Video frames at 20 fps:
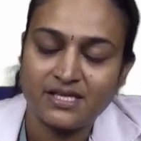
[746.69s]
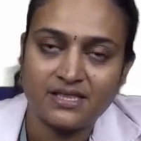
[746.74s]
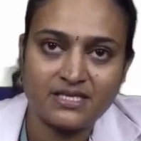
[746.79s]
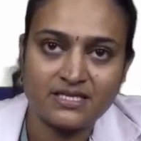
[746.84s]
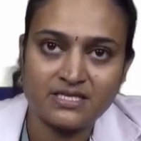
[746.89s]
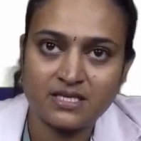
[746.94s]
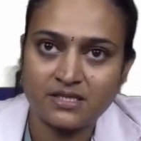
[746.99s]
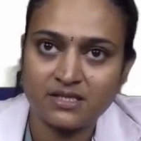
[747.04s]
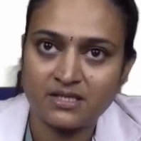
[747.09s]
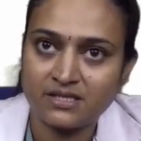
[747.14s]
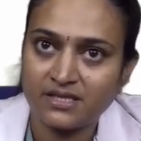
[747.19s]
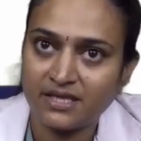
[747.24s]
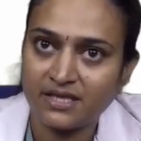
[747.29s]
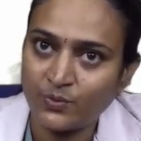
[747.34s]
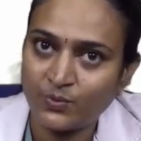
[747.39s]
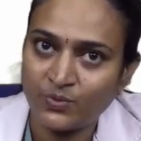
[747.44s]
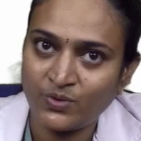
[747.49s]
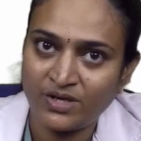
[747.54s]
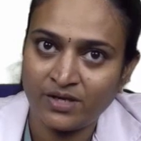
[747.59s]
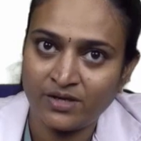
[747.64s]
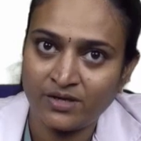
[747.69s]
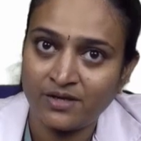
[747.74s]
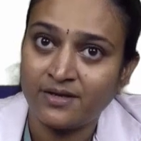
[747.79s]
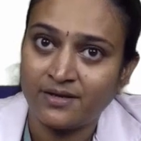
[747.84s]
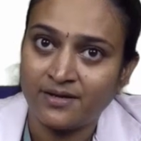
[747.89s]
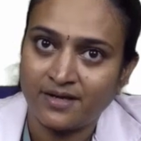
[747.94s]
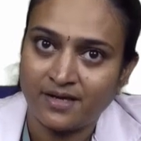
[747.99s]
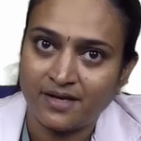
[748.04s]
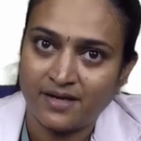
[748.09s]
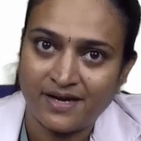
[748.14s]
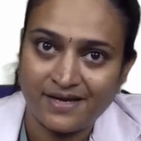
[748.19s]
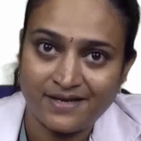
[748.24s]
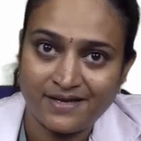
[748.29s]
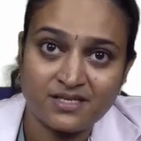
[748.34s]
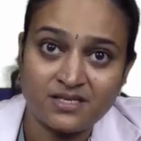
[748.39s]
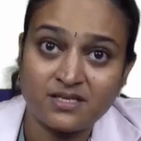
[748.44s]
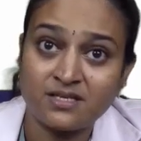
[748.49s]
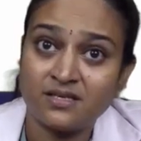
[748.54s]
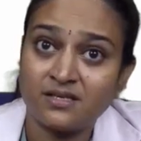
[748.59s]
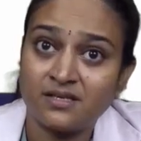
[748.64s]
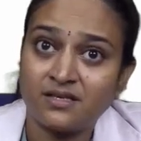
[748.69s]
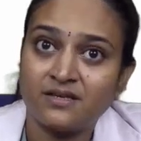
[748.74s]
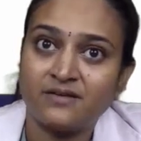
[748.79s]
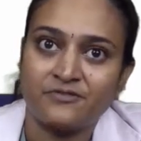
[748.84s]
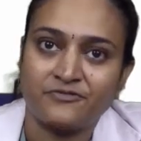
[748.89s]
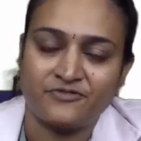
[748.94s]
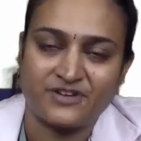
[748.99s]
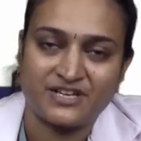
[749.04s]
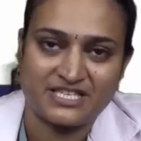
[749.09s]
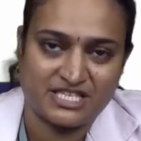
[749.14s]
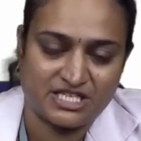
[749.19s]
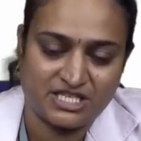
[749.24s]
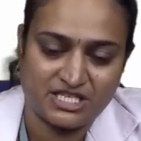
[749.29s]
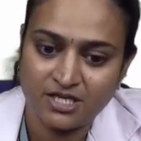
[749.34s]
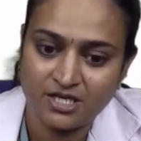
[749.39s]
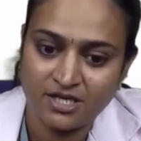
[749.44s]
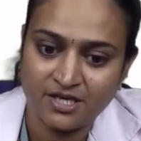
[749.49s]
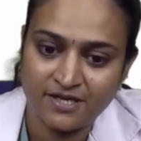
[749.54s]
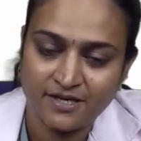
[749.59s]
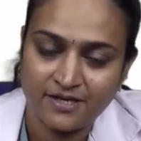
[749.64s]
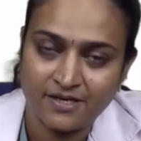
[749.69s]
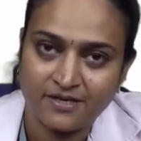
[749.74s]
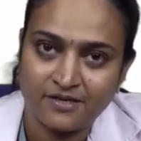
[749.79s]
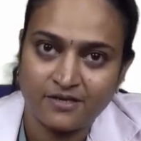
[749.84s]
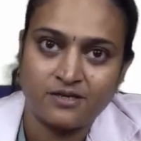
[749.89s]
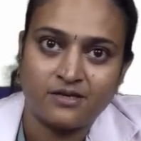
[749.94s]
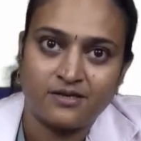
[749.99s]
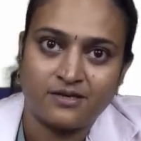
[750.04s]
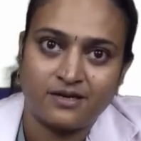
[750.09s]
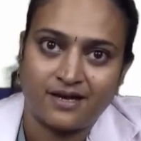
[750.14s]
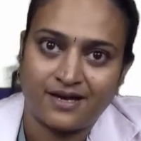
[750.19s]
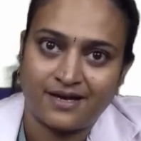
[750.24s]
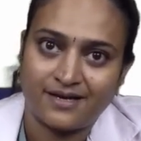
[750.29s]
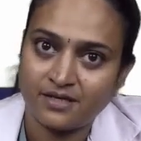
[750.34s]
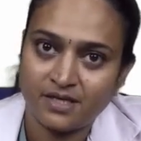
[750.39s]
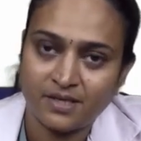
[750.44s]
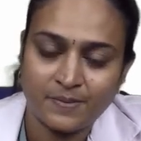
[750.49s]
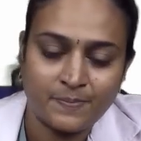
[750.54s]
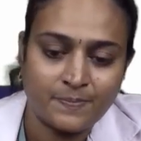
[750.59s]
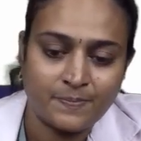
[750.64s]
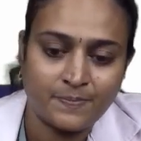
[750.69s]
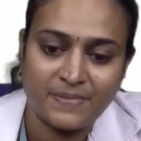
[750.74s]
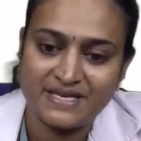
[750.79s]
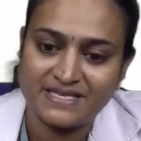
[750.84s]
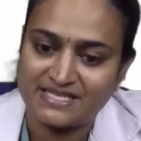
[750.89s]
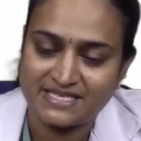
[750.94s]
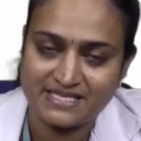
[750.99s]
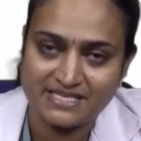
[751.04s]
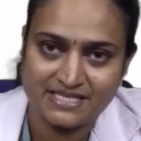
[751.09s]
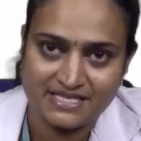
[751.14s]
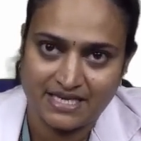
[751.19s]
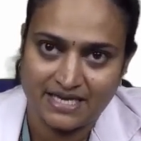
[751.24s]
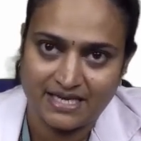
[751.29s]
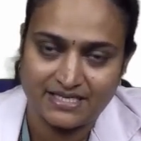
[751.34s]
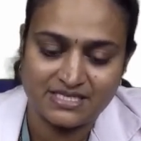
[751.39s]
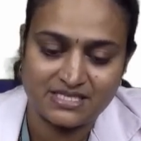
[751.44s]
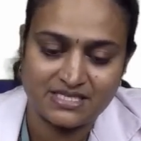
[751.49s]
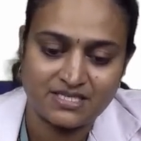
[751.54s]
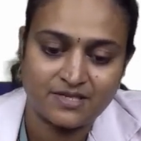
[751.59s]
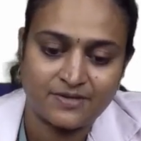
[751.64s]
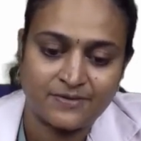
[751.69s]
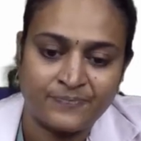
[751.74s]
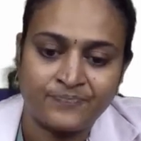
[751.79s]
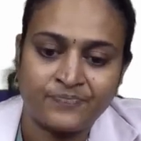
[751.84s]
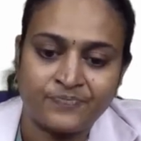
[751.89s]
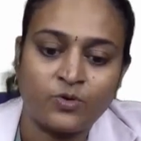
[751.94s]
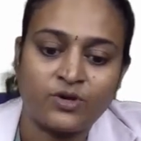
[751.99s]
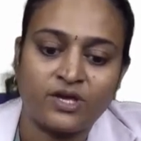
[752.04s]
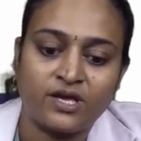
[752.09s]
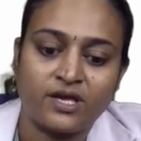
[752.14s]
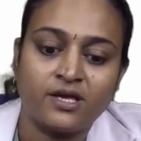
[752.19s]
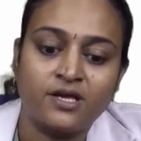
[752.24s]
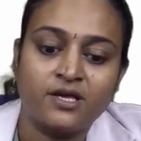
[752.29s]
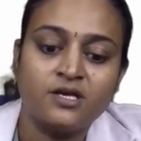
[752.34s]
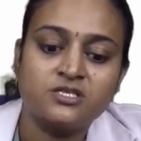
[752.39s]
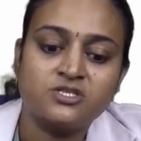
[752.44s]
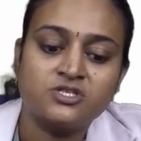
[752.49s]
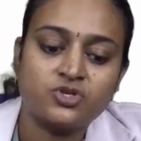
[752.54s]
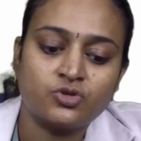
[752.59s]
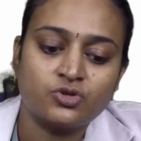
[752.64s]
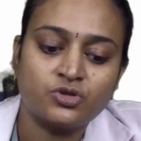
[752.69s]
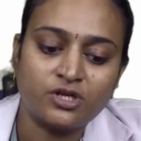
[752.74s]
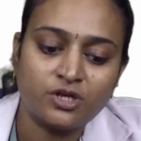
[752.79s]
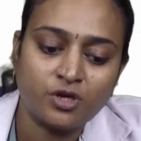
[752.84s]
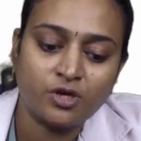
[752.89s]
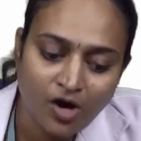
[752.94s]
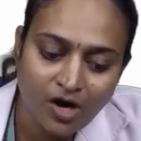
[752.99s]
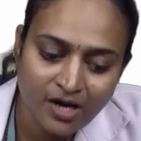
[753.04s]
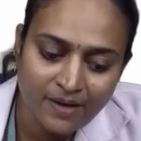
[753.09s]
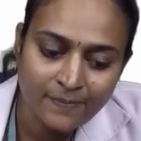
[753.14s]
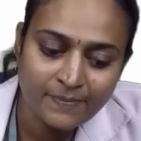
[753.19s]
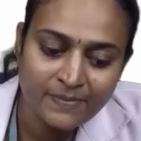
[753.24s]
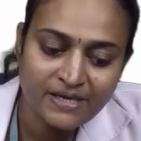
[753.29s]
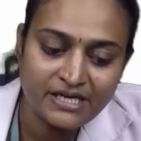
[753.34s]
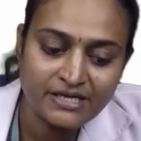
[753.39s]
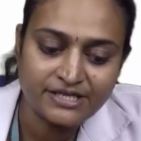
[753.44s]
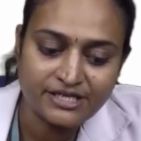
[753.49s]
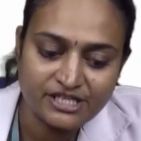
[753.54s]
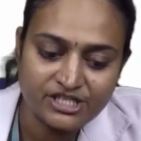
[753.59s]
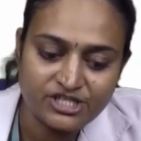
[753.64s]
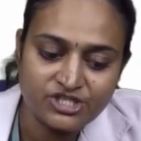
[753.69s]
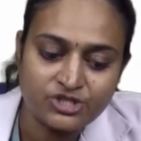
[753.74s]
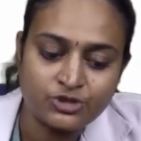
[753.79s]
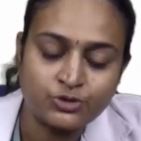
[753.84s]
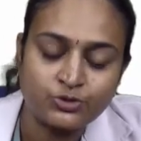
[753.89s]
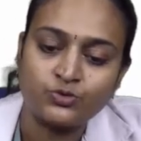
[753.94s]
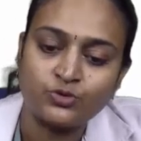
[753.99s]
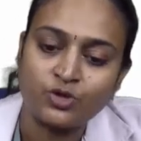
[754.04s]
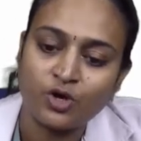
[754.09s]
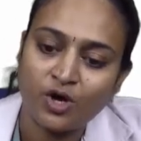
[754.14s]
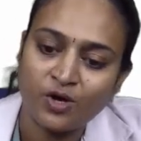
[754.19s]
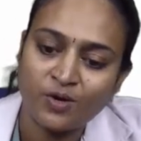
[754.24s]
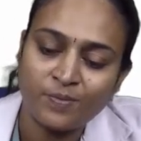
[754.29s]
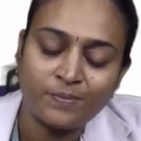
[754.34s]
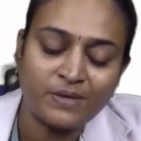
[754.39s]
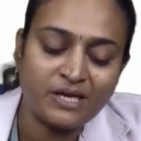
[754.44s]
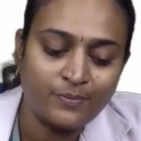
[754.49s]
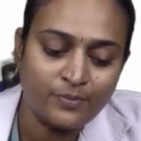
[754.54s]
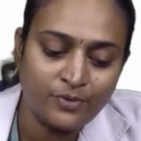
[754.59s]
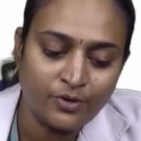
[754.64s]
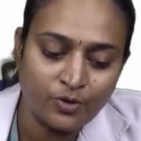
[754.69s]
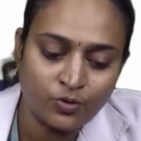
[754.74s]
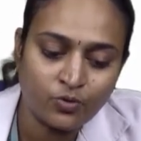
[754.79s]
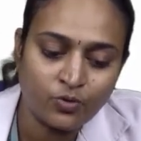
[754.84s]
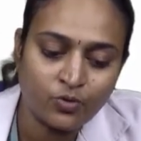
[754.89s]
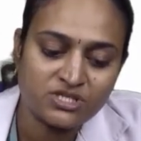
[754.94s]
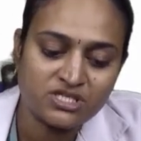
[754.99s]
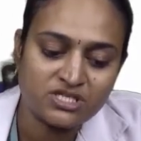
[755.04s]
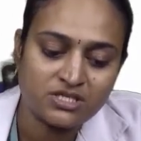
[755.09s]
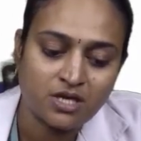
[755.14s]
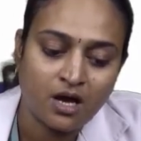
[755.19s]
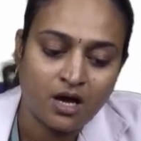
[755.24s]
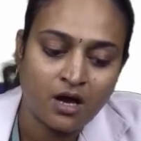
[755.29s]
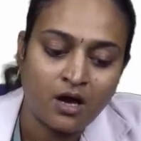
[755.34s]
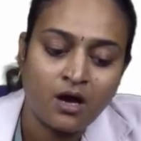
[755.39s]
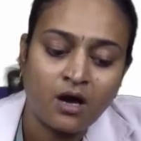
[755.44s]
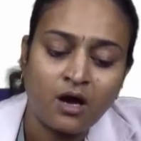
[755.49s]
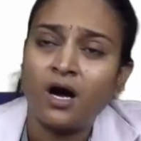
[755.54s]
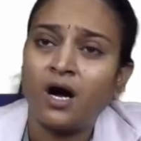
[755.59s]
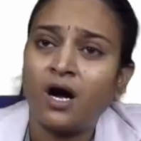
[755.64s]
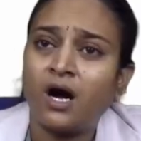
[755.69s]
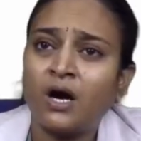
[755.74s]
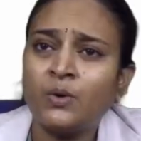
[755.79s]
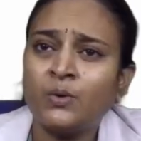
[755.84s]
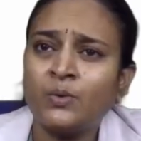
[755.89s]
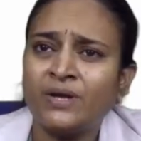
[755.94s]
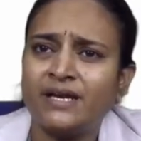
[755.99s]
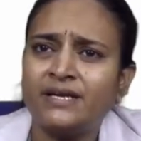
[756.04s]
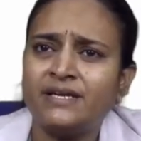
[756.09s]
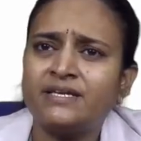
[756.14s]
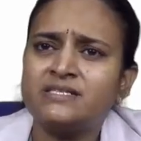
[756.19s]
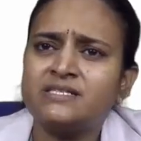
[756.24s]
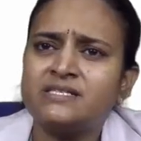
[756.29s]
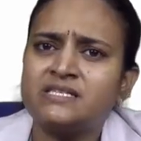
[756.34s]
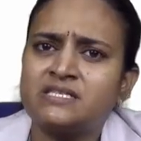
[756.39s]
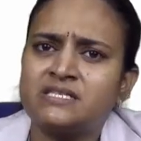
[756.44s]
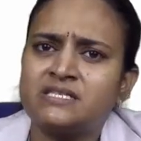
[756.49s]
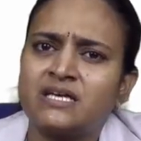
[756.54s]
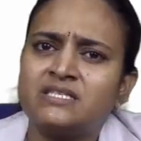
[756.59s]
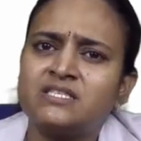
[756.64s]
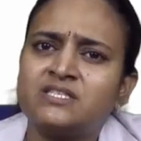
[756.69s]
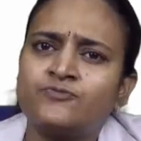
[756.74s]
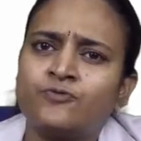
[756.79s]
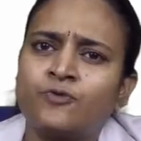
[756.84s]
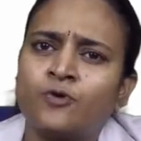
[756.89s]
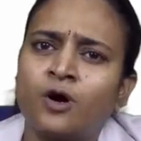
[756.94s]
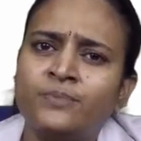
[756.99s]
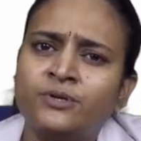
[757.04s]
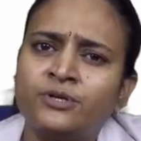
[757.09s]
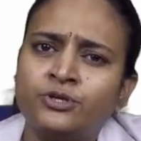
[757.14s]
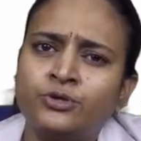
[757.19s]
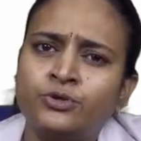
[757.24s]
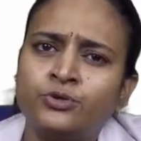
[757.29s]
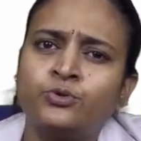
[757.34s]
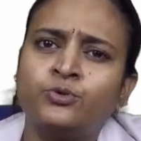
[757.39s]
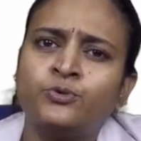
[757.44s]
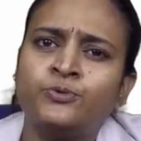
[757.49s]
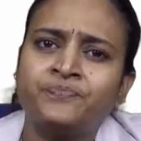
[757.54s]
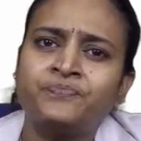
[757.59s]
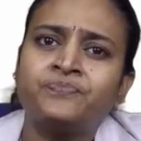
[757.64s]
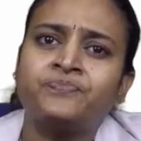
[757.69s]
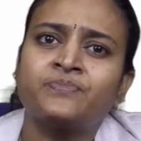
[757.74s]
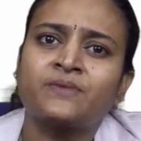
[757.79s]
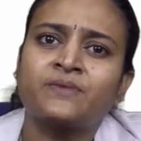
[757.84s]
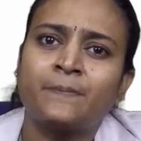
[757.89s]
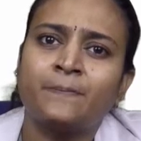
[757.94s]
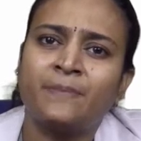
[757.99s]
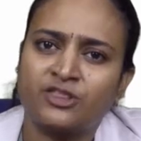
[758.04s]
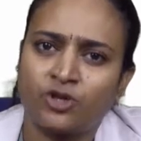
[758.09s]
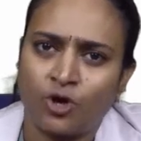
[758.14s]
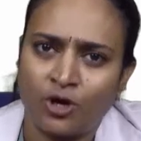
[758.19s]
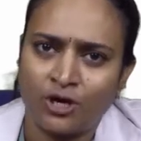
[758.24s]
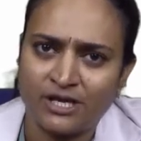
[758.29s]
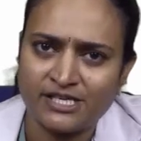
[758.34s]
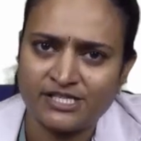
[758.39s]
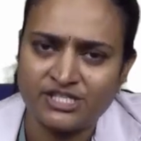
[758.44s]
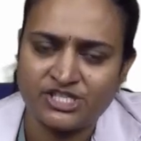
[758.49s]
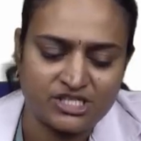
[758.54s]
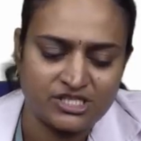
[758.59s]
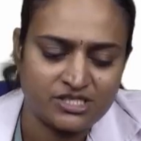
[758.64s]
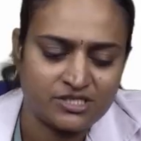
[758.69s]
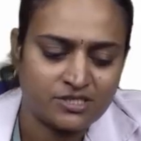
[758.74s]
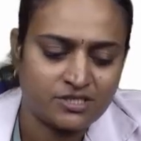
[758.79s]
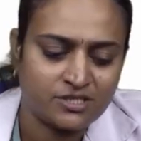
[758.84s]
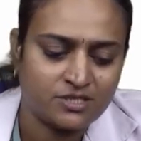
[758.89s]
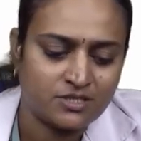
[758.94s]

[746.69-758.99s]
These are the things we read it in first year under basic science. Okay. So the normal tissue, normal mucosa, how it is transformed to pathology.